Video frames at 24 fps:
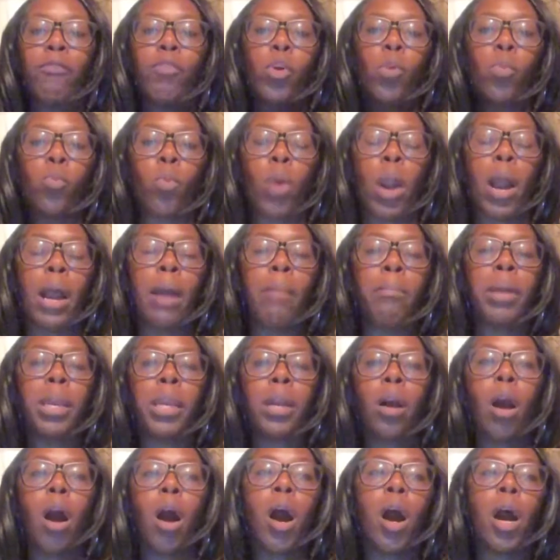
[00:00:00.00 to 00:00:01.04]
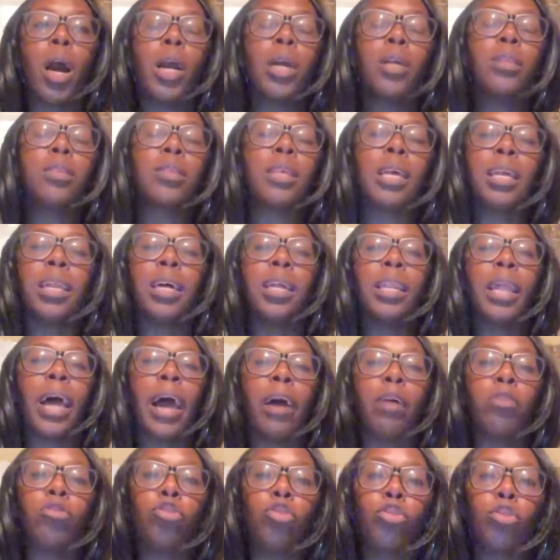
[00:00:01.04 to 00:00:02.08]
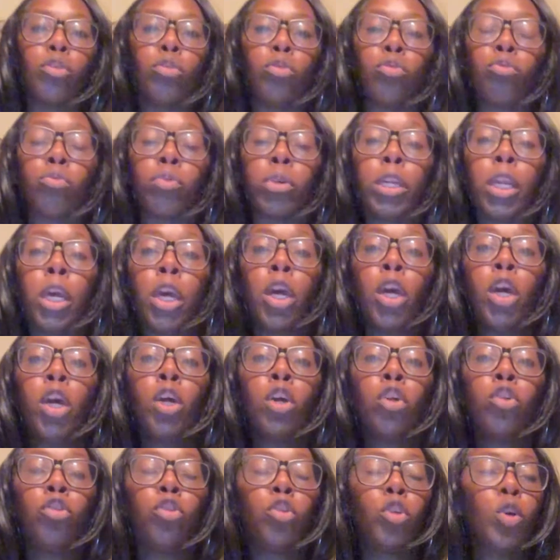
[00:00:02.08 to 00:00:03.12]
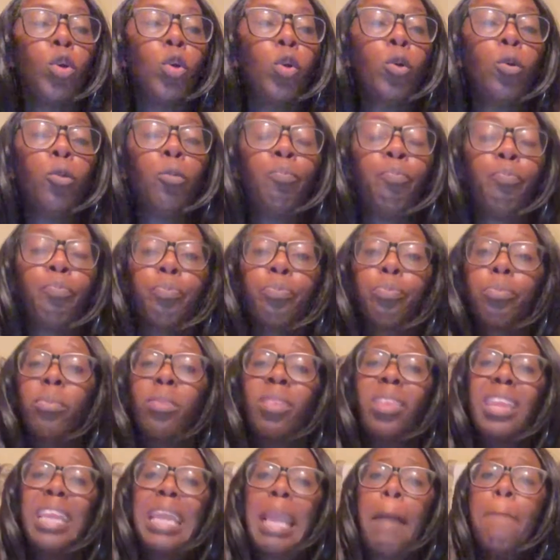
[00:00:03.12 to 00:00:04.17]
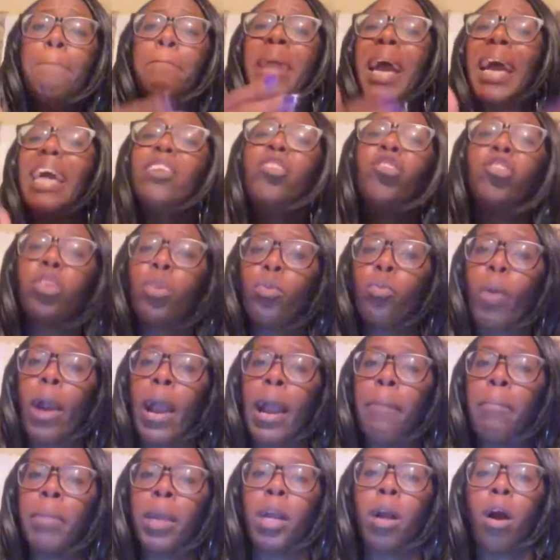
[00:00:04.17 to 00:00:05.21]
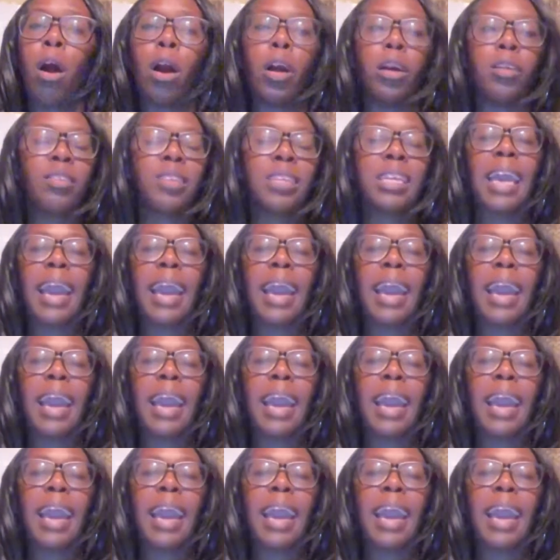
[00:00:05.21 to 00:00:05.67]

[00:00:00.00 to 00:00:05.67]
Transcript: your rhyming cards and allow children to match the rhyming cards.